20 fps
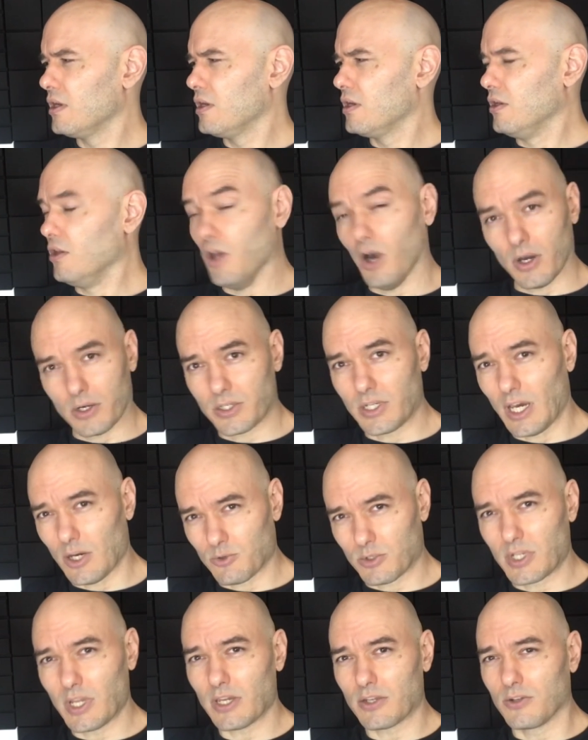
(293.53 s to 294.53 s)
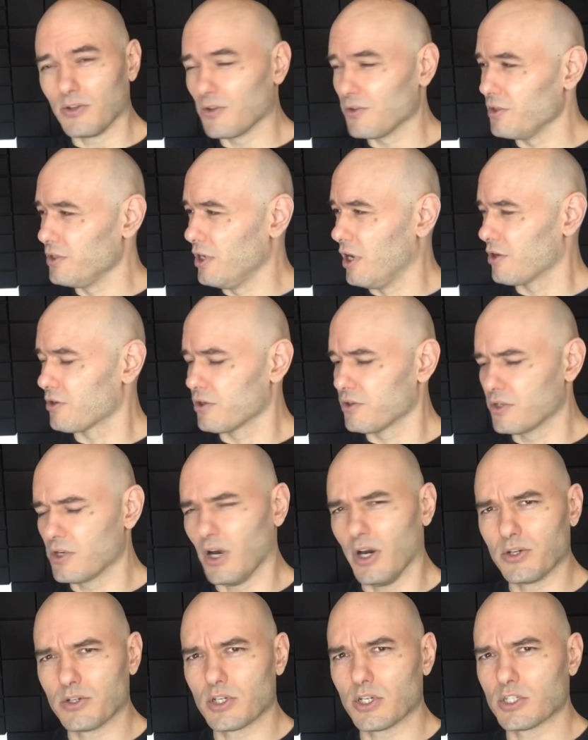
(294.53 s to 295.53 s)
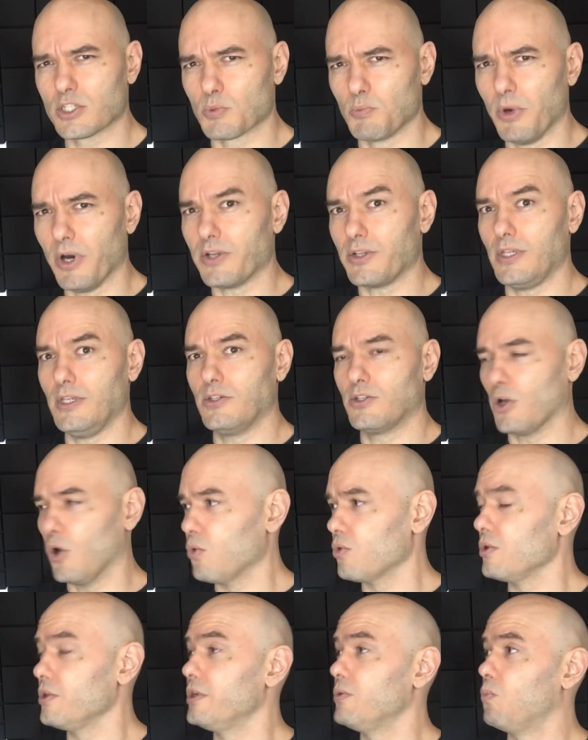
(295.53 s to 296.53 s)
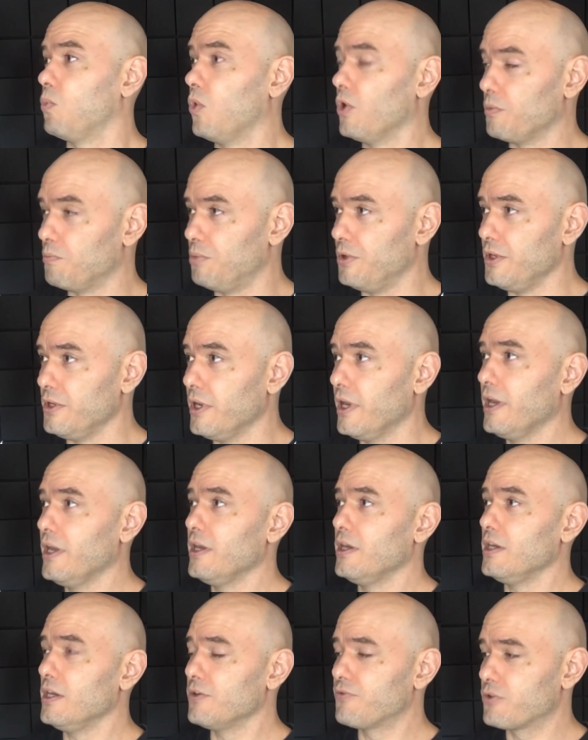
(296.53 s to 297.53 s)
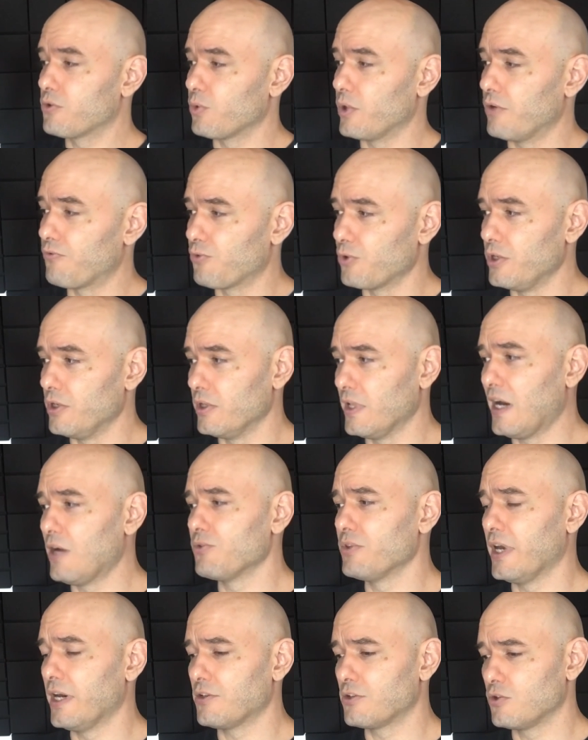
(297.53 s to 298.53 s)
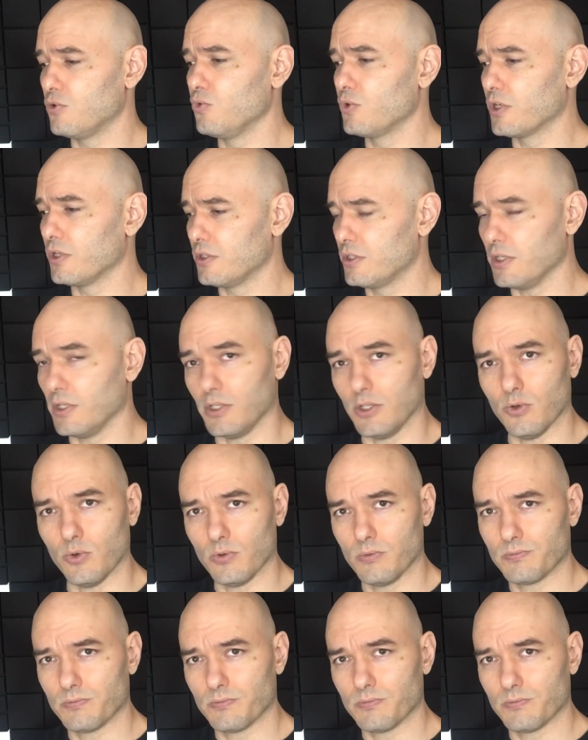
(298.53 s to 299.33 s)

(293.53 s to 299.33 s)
knocked out, technically not unconscious, but he totally would be if the referee allowed that to continue.